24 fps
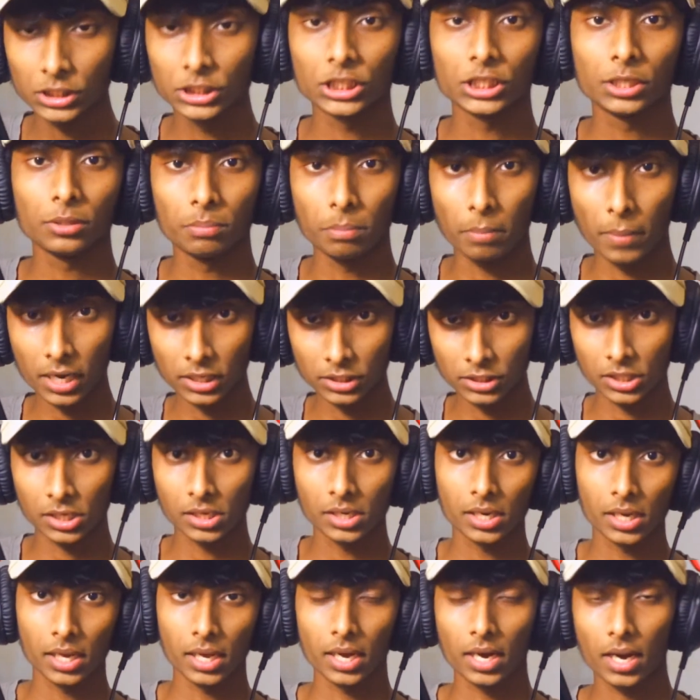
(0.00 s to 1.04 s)
She
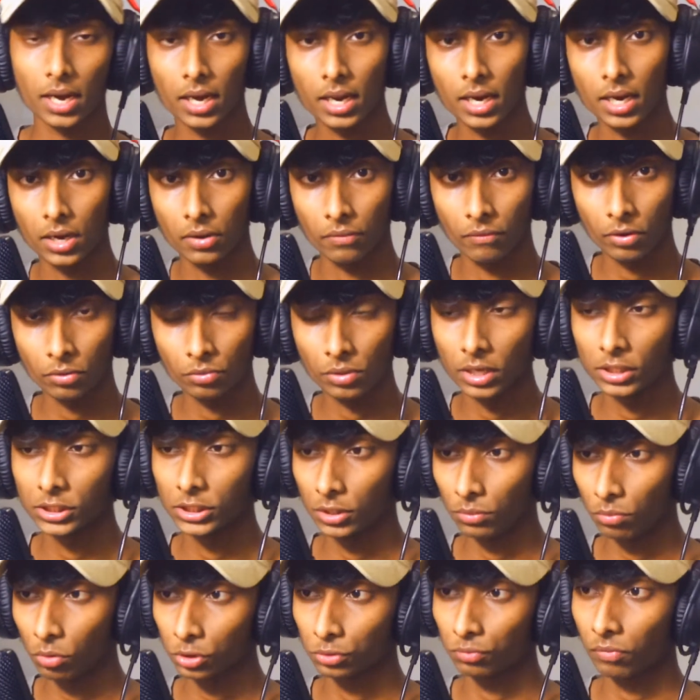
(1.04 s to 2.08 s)
mentioned in an interview that
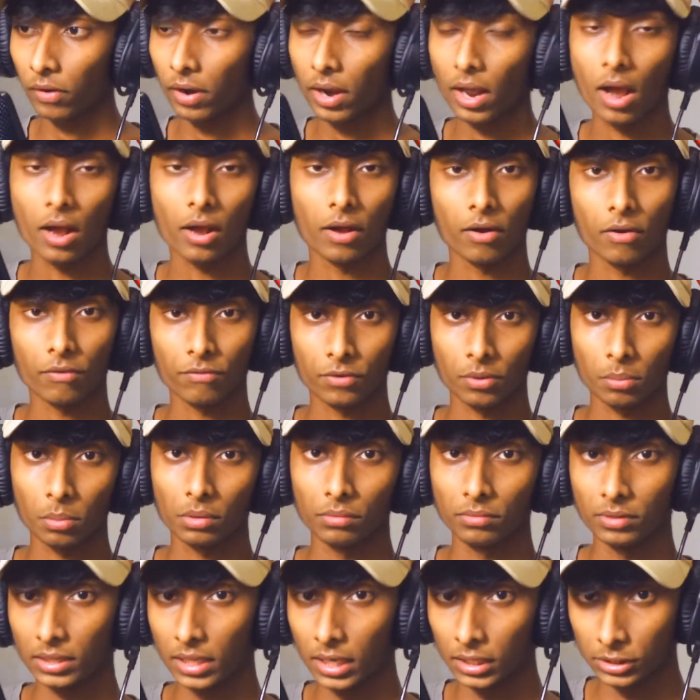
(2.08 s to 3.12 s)
she was very
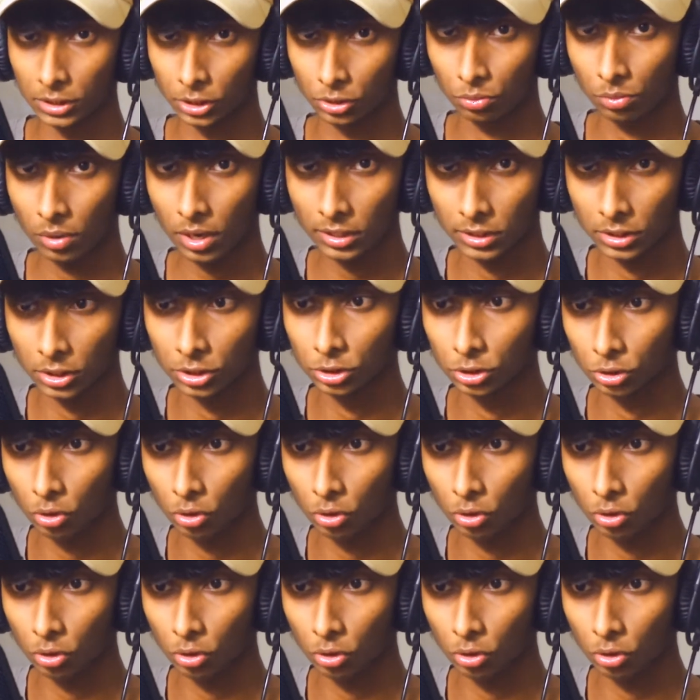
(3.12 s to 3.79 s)
uncomfortable with that situation,